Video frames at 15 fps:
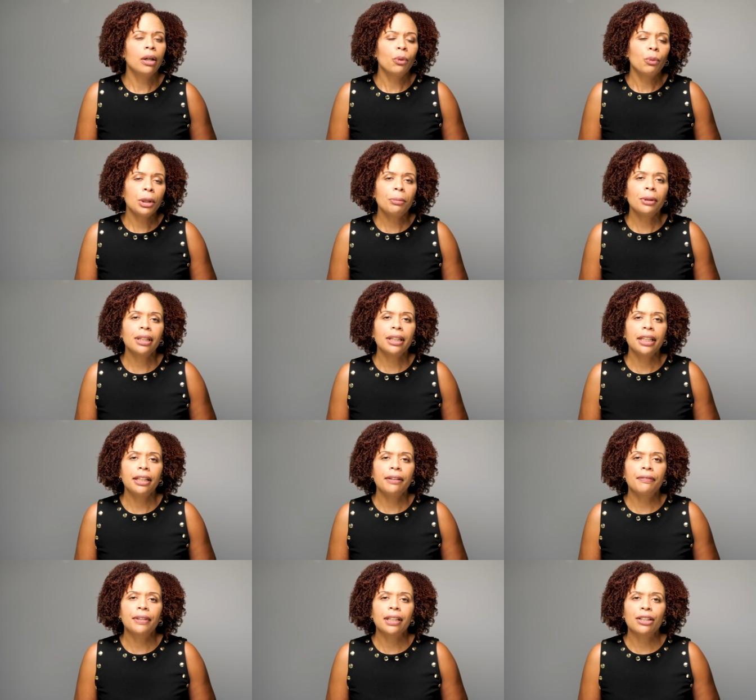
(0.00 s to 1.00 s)
We
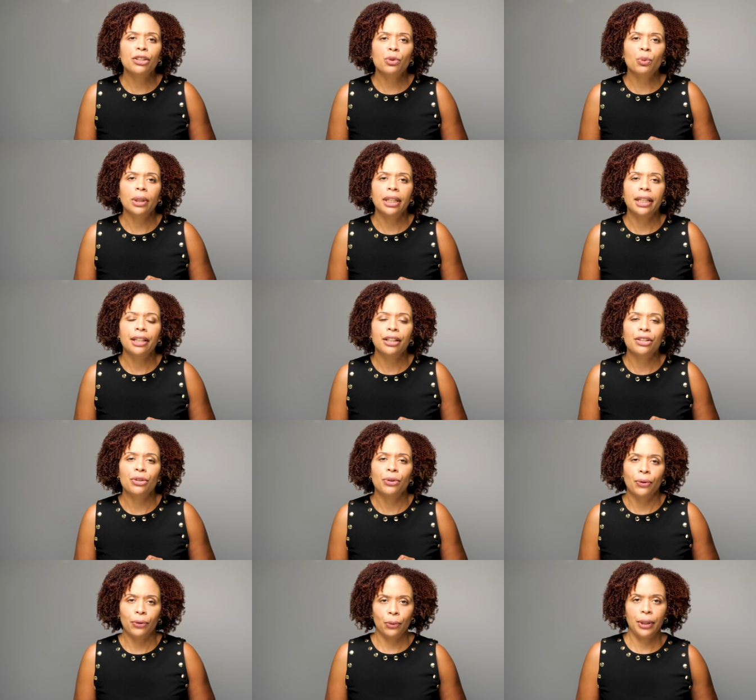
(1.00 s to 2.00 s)
believe that it's related
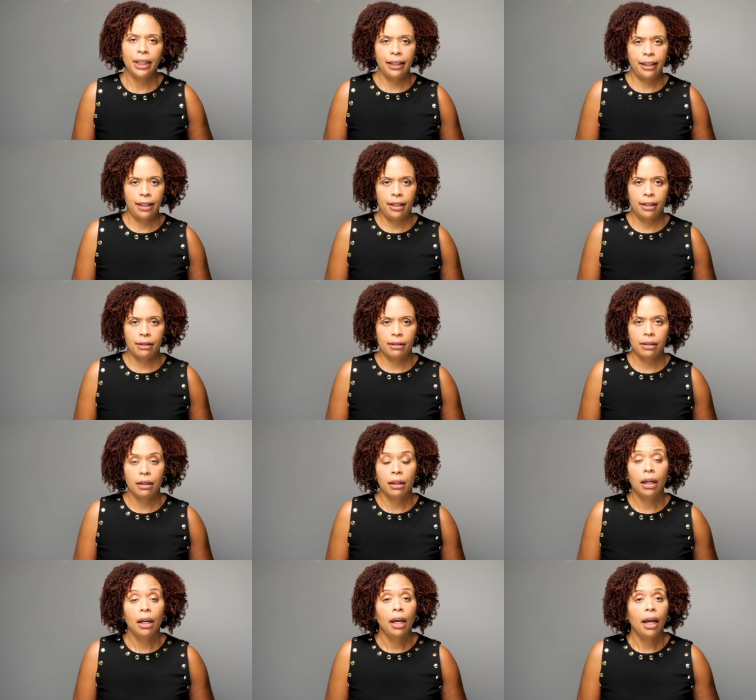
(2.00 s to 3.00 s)
to three things
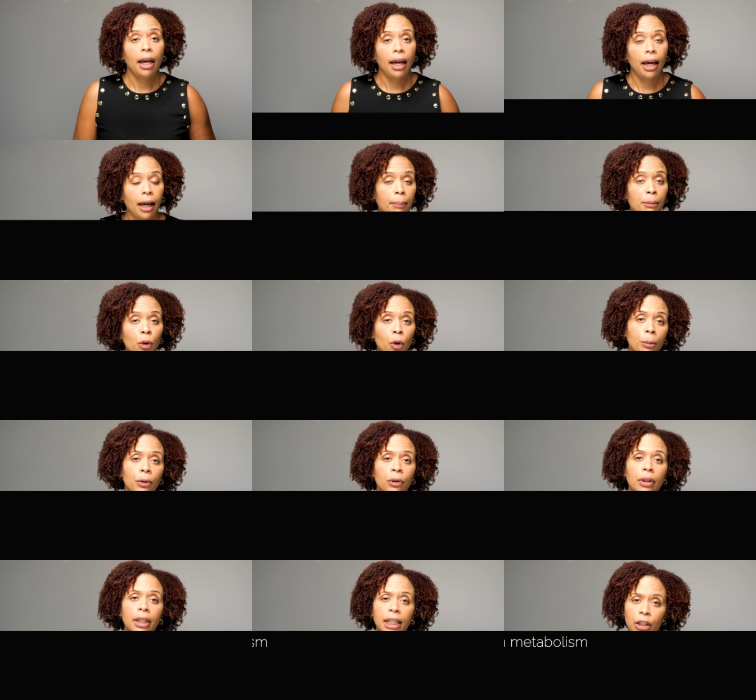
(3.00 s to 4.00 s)

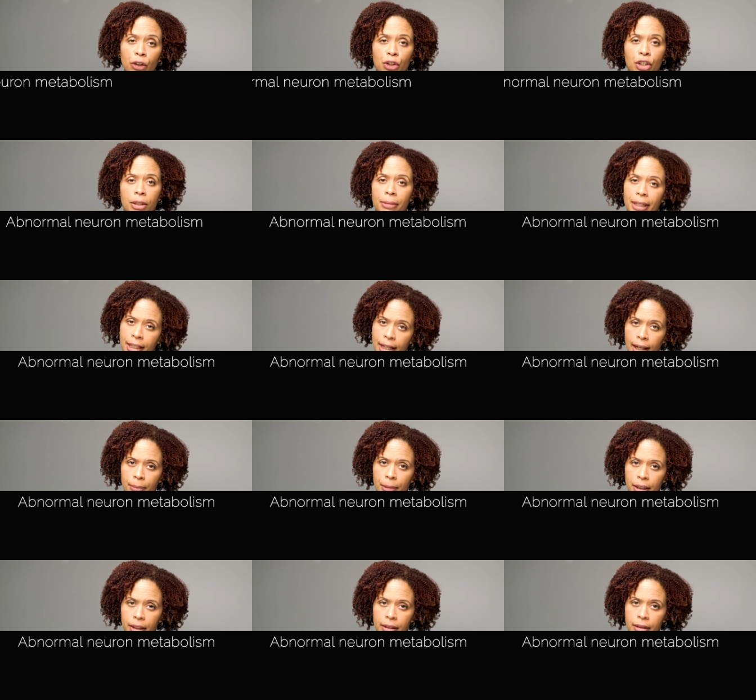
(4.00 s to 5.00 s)
abnormal energy
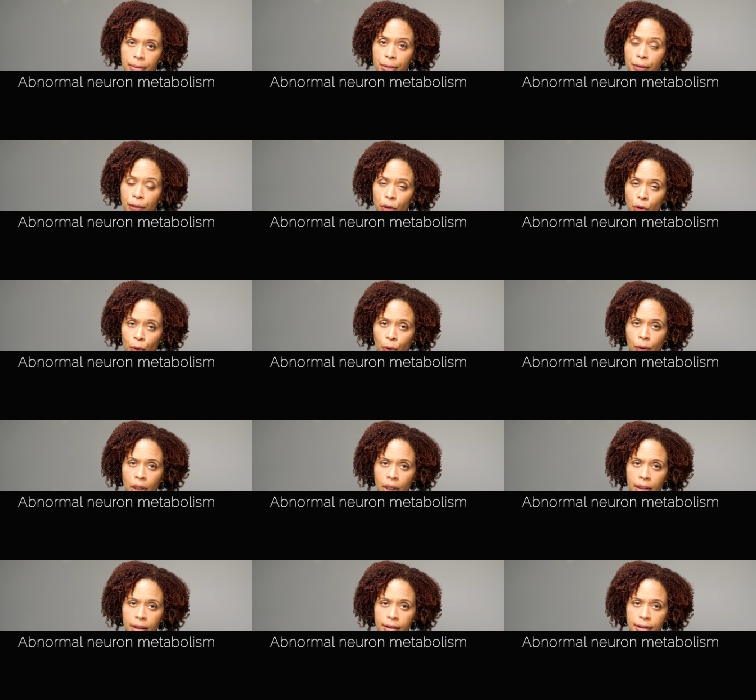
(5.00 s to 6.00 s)
metabolism of the
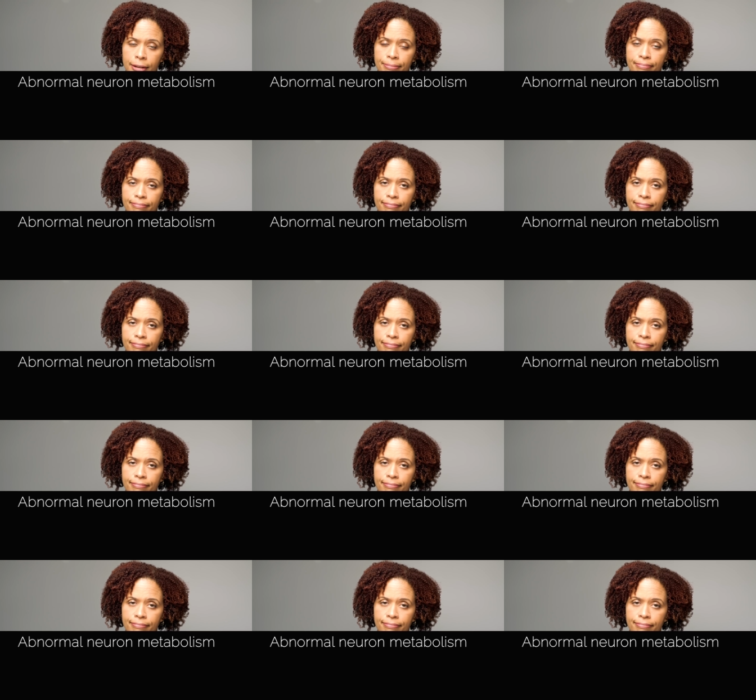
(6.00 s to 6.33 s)
neurons,